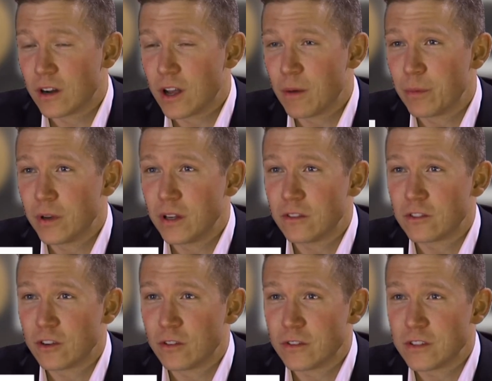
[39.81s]
Our company
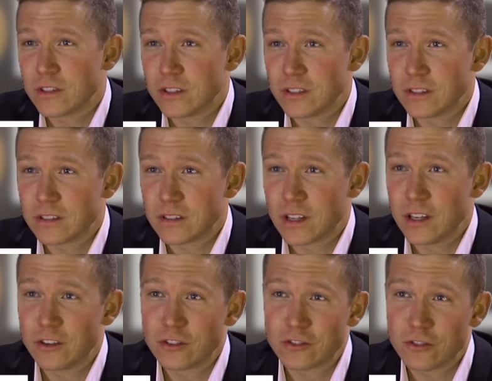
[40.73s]
services
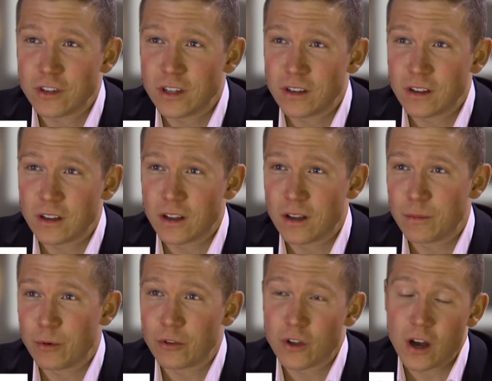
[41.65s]
industry,
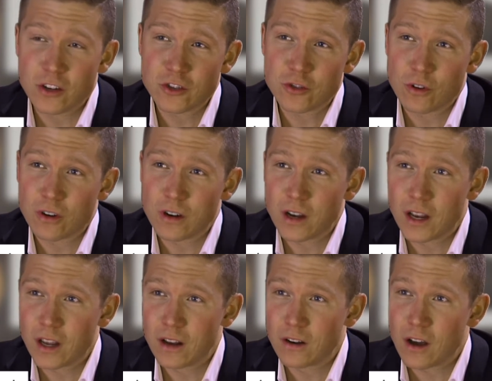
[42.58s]
both onshore
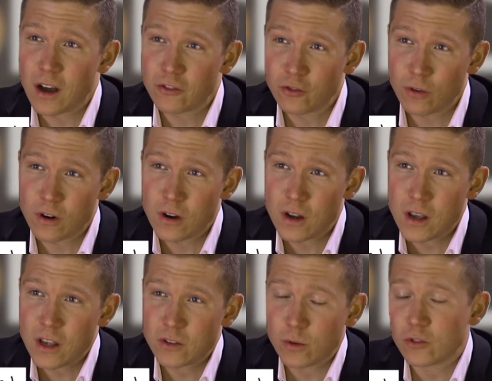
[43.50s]
and offshore,
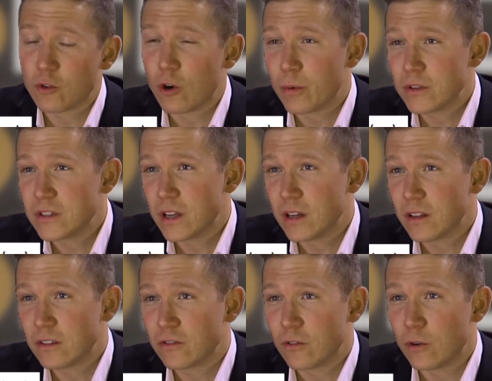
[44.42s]
as well as corporate
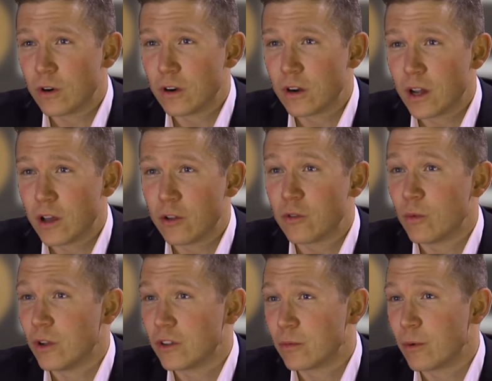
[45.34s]
settings for health
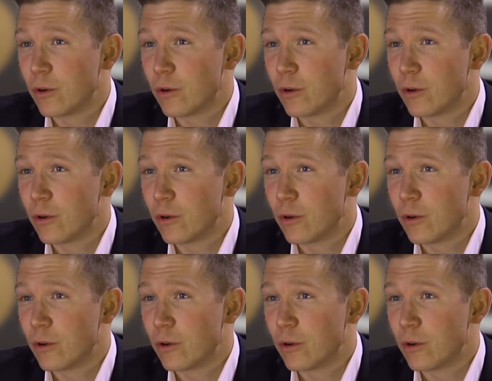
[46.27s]
and wellness